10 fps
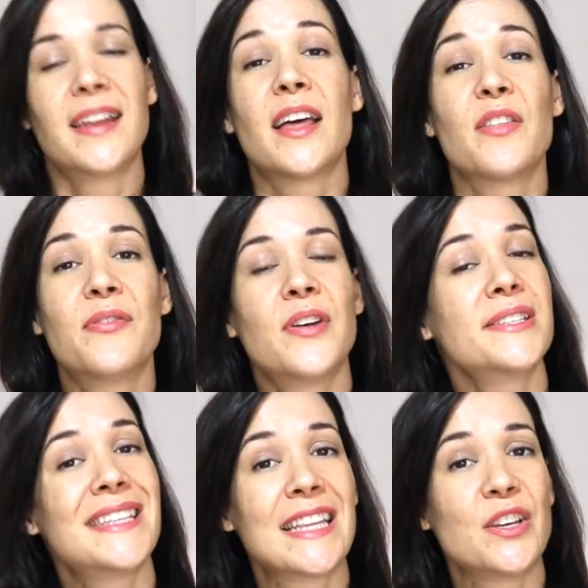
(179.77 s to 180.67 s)
Now, the
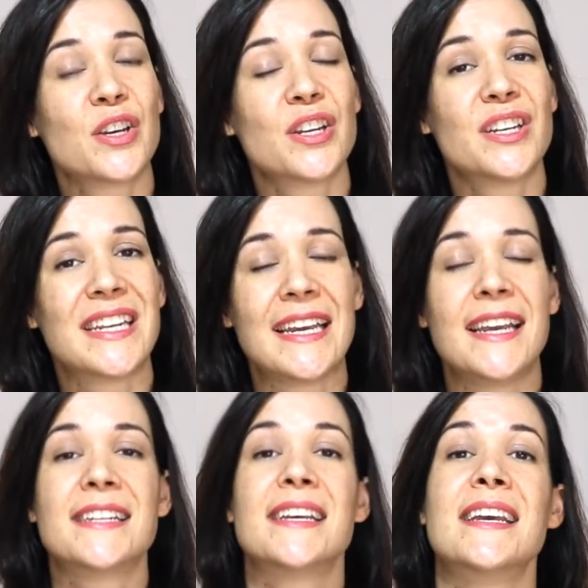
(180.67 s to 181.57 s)
first thing that you're going to
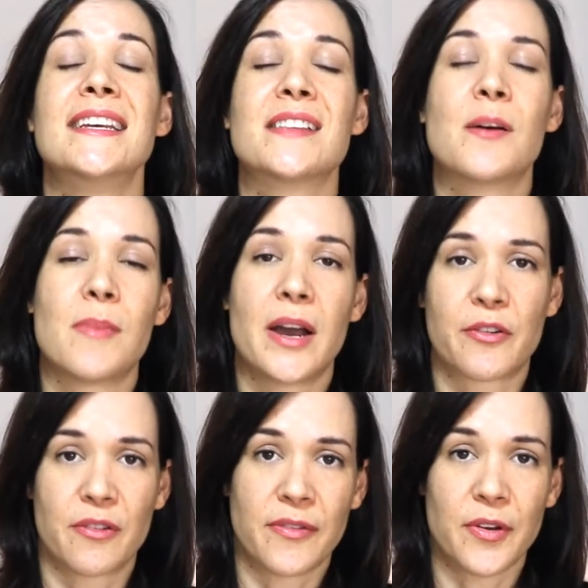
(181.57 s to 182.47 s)
need is a
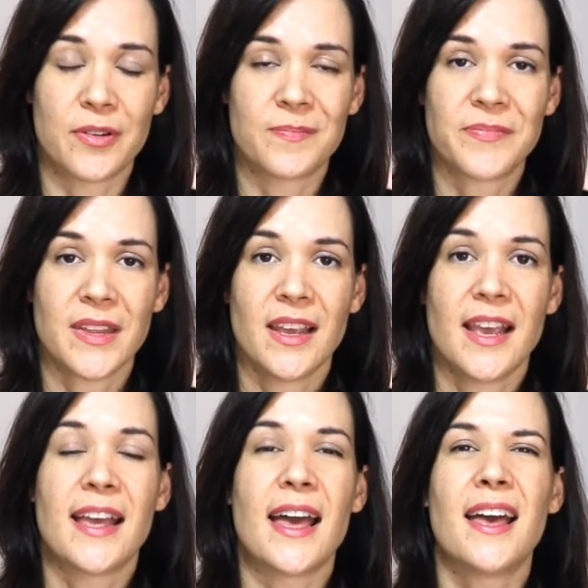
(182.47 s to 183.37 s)
microphone.
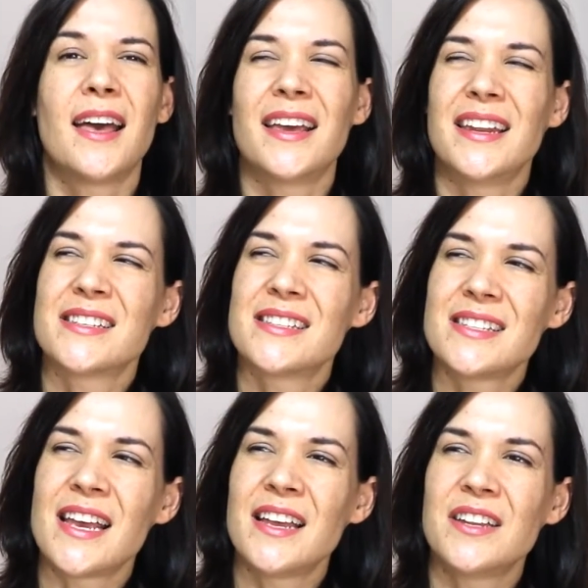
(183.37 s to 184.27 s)
And a
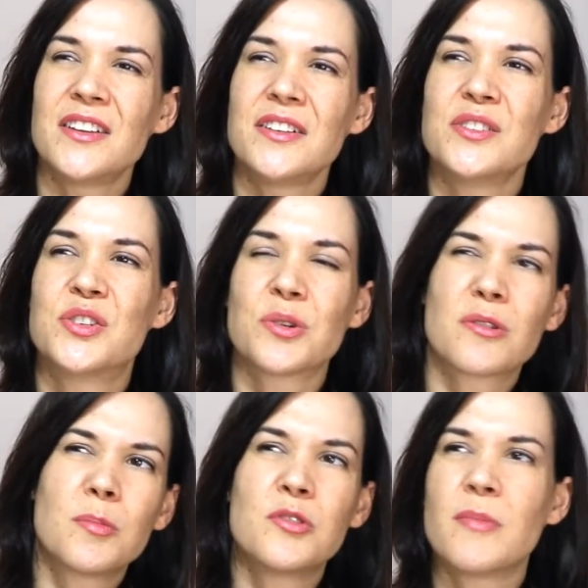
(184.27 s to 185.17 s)
standard
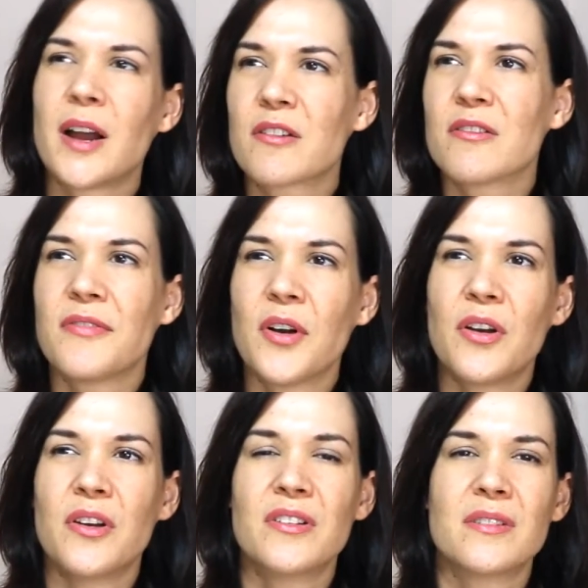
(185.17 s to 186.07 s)
durable
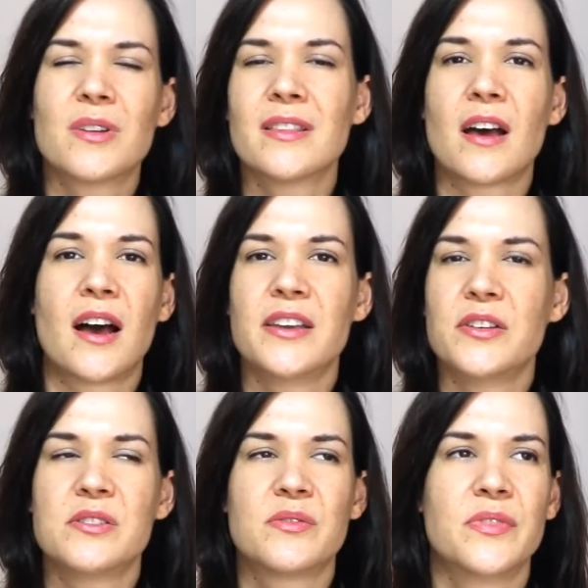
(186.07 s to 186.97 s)
microphone, one that I
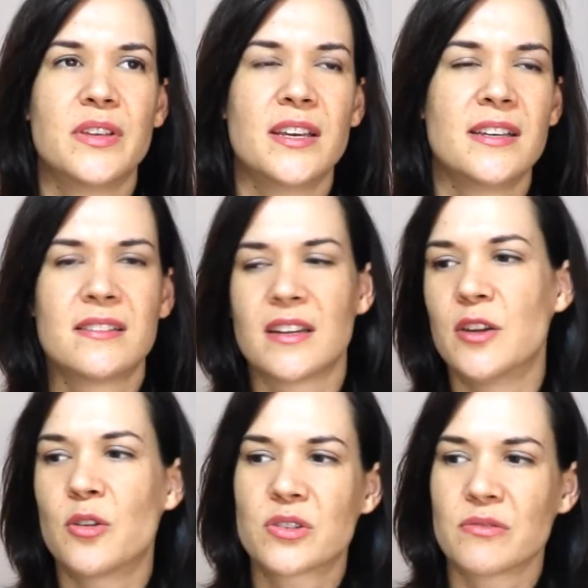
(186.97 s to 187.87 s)
used for years and I
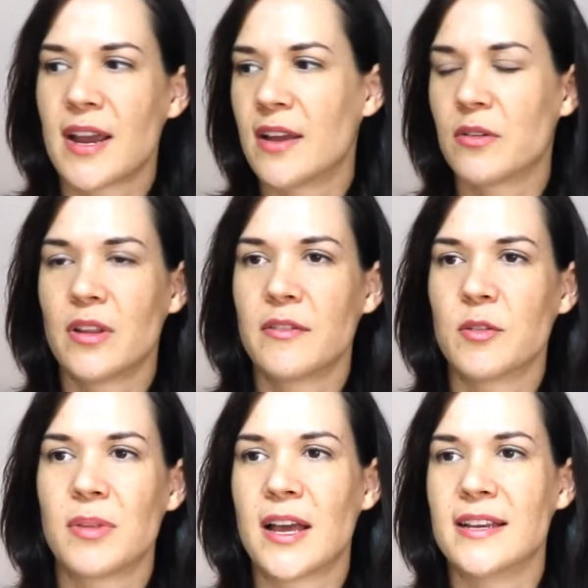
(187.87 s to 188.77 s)
knocked around all over the
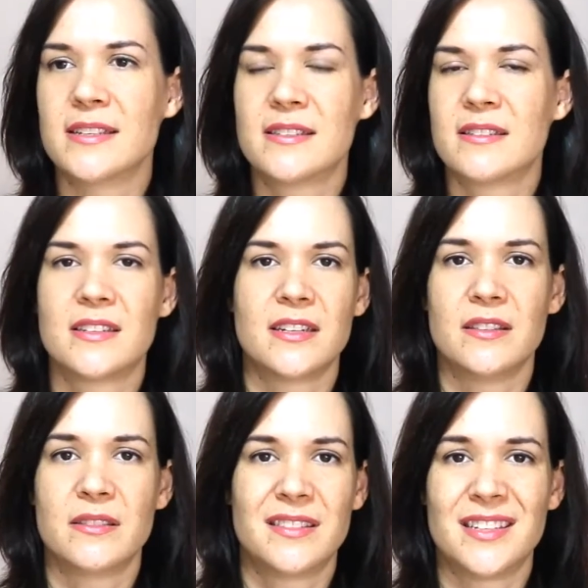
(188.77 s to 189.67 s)
place,
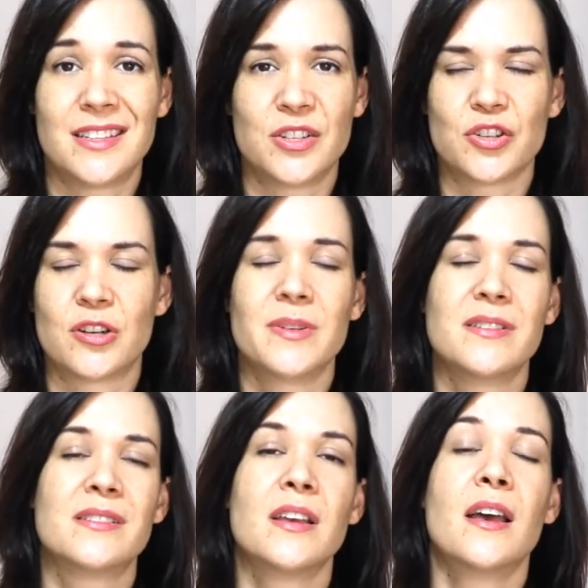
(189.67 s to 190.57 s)
did the job,
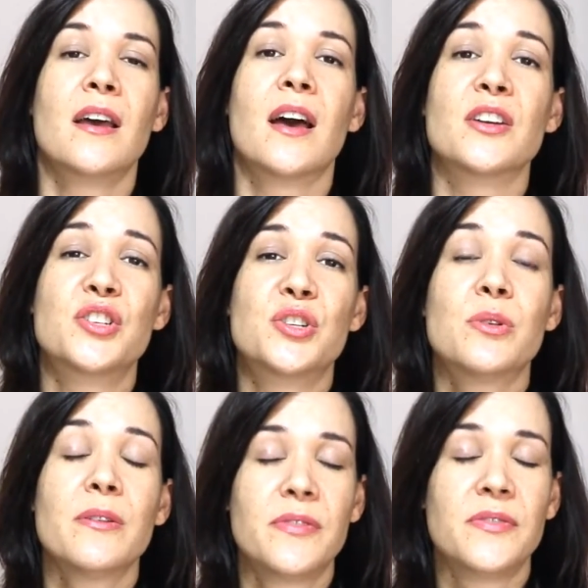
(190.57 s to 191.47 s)
is a
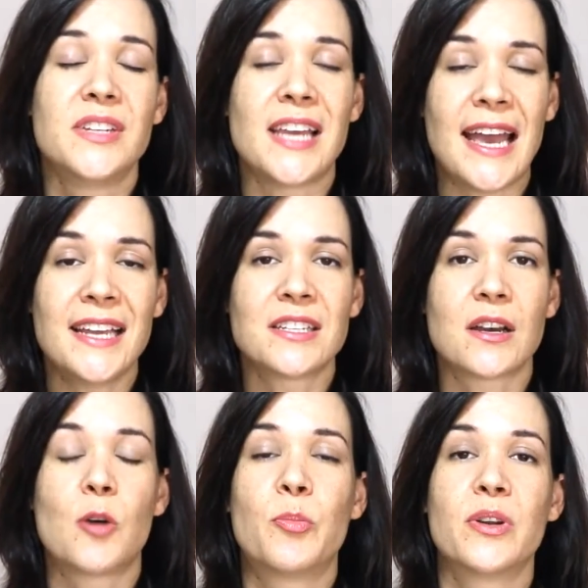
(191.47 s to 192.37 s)
Shure 58.
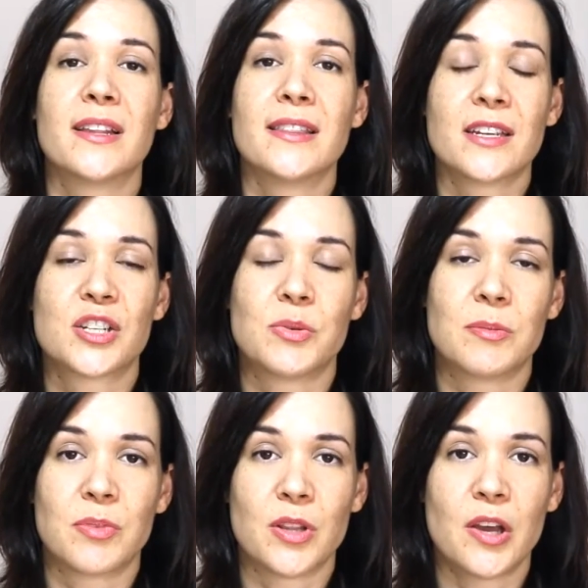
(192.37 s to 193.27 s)
I'll put a link to
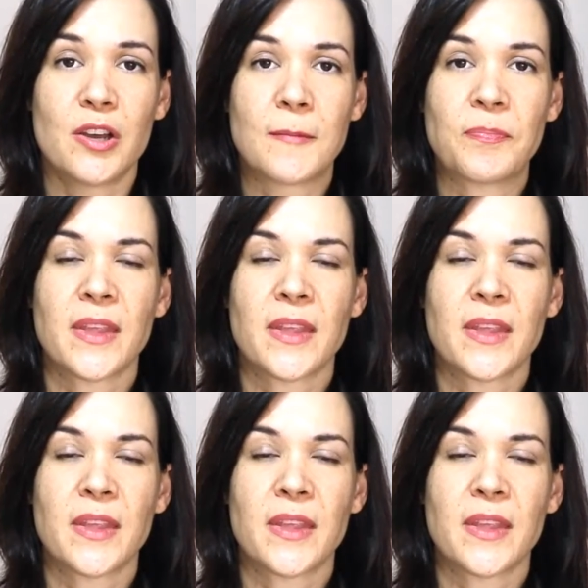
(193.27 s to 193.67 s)
it below.